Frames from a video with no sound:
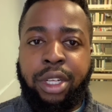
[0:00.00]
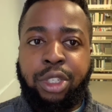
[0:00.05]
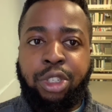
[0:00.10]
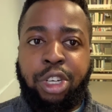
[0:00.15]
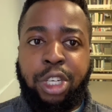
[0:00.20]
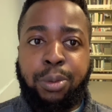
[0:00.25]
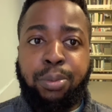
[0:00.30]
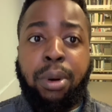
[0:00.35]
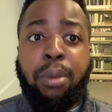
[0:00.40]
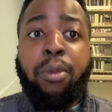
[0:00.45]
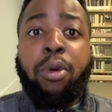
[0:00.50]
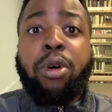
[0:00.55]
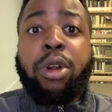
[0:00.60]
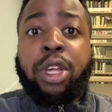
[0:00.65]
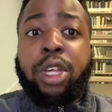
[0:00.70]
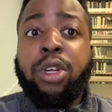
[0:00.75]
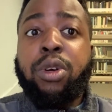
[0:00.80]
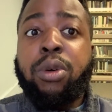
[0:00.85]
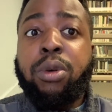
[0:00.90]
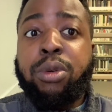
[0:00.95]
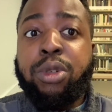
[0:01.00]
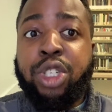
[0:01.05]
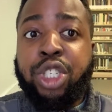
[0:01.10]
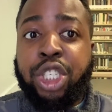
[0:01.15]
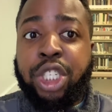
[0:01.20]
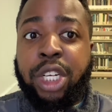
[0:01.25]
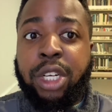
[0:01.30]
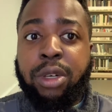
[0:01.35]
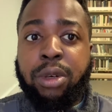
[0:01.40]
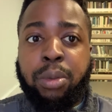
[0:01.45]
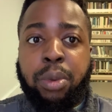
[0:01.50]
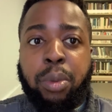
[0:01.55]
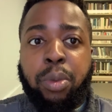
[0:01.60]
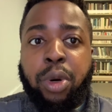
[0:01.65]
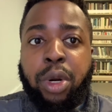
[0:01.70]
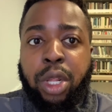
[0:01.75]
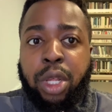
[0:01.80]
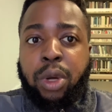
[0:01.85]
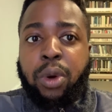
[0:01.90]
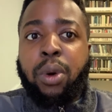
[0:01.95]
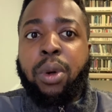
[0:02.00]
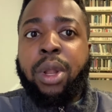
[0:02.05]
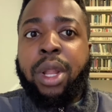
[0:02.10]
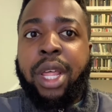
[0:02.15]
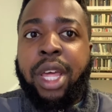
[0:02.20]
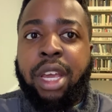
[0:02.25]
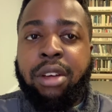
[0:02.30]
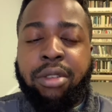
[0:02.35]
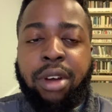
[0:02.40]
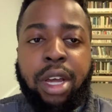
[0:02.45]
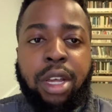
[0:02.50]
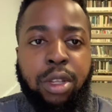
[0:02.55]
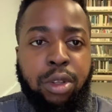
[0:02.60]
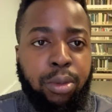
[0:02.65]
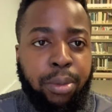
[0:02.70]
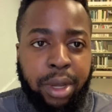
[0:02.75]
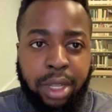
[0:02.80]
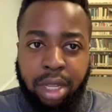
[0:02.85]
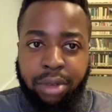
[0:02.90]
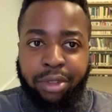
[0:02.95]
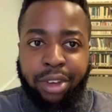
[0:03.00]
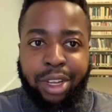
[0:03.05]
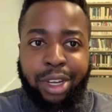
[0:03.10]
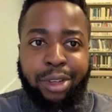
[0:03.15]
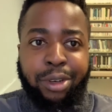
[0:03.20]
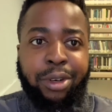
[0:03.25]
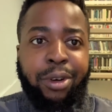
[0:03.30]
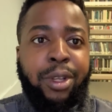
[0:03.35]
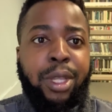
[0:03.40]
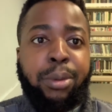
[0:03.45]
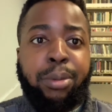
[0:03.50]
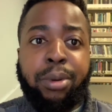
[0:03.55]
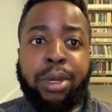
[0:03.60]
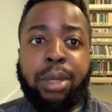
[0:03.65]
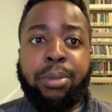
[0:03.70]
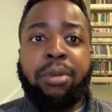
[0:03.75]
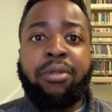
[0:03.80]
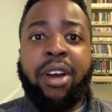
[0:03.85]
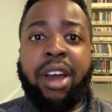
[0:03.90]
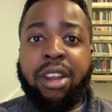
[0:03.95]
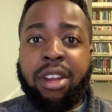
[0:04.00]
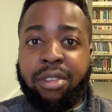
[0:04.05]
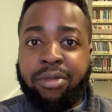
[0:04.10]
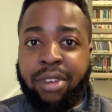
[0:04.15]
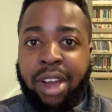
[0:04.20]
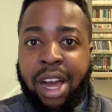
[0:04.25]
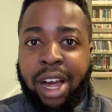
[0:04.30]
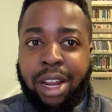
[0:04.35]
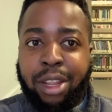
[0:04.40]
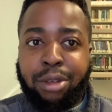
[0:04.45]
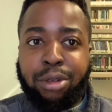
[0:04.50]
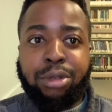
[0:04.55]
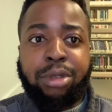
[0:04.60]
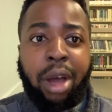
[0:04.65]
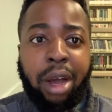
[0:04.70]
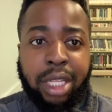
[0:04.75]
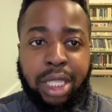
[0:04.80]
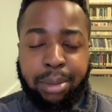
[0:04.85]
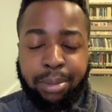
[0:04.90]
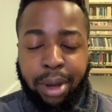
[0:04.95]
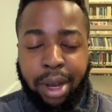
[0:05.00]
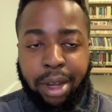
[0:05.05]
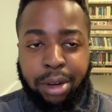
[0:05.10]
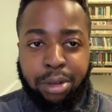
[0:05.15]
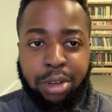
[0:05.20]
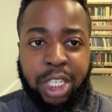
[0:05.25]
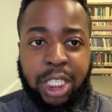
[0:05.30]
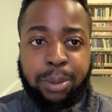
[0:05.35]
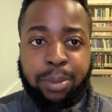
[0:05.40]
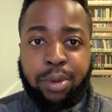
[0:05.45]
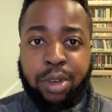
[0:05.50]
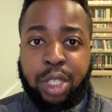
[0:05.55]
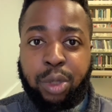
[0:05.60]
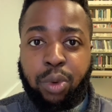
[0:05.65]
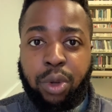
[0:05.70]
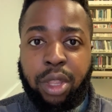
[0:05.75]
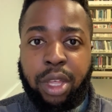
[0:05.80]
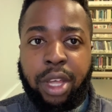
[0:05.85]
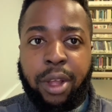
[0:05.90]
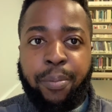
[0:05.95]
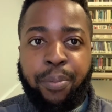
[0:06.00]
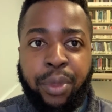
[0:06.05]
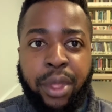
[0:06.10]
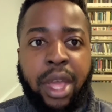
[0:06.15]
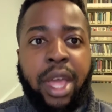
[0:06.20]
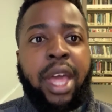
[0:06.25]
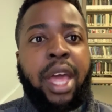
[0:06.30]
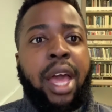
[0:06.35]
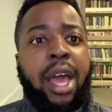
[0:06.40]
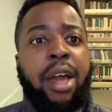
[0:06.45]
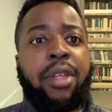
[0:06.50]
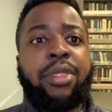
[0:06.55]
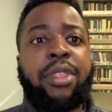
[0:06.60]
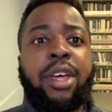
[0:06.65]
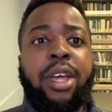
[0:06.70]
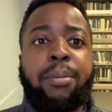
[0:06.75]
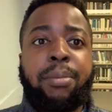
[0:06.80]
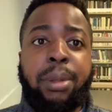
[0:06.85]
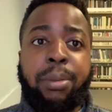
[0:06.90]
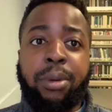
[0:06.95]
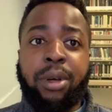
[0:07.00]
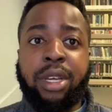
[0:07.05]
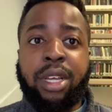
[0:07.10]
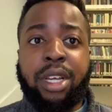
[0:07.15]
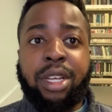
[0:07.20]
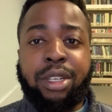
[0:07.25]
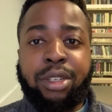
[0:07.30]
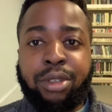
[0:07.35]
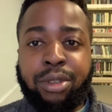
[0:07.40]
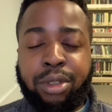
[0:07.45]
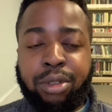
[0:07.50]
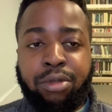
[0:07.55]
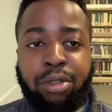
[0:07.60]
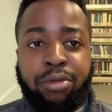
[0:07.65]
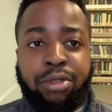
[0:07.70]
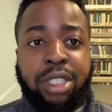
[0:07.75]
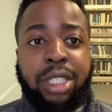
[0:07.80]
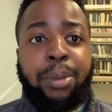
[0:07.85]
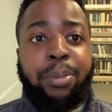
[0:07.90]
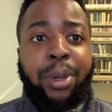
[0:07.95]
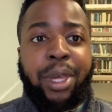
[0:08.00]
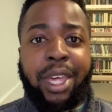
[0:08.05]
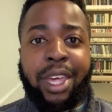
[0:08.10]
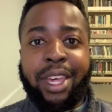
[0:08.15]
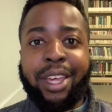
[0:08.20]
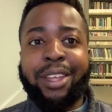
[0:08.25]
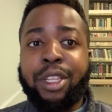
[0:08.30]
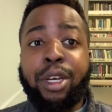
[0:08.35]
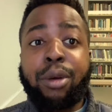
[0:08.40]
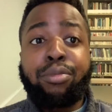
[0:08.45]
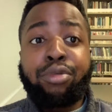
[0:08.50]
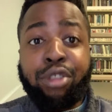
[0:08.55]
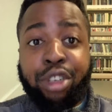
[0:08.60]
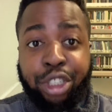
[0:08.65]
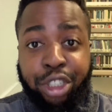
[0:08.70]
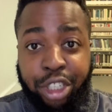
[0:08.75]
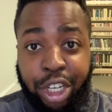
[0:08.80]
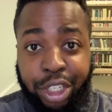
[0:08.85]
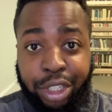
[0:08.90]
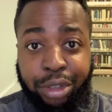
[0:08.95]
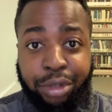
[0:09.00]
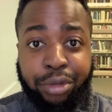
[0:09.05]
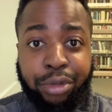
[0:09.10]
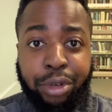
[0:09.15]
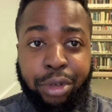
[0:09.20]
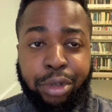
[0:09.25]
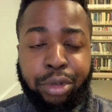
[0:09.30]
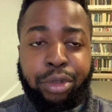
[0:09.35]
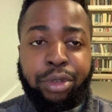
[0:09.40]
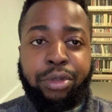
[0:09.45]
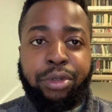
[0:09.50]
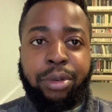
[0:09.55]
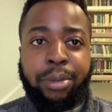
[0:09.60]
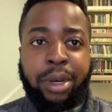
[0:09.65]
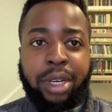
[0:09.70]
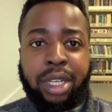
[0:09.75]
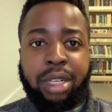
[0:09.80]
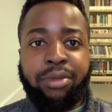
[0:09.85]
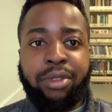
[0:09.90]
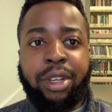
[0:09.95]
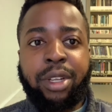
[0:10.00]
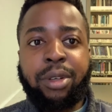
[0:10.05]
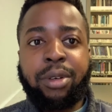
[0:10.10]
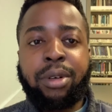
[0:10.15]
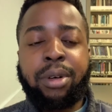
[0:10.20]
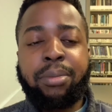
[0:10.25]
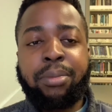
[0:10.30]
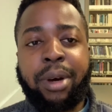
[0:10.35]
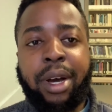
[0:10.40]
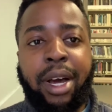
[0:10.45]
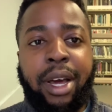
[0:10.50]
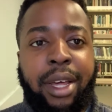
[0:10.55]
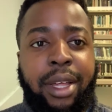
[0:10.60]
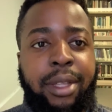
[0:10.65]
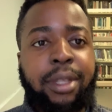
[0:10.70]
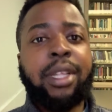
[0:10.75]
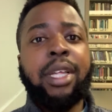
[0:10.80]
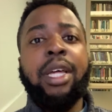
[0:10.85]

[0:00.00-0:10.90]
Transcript: just promoting your own shit or promoting your own link, right? You made the video, you provided value, you talked about your experience with it, and then people can reciprocate the appreciation for you for making a video by